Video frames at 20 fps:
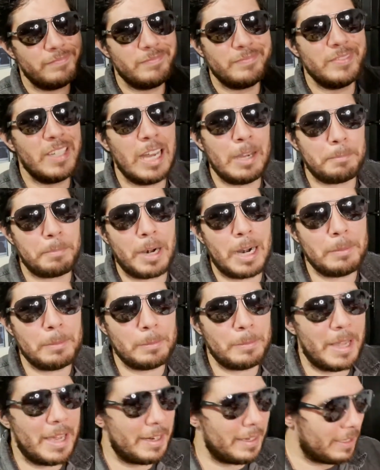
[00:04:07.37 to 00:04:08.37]
not
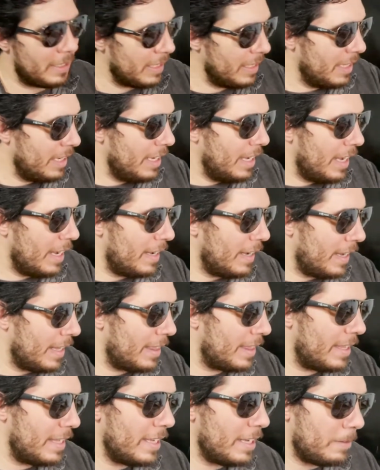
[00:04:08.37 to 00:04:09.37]
problematic. I
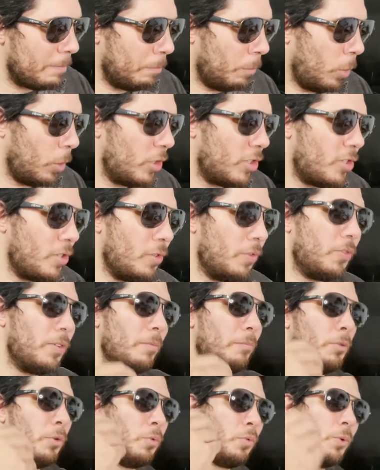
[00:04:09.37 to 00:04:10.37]
think more so
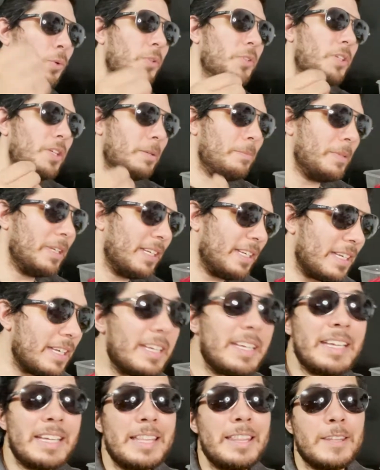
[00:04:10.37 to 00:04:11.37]
from the rules committee
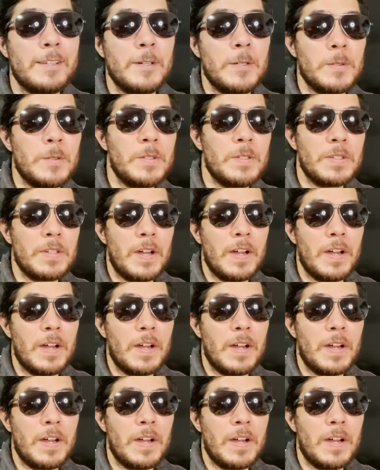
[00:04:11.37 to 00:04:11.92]
ethos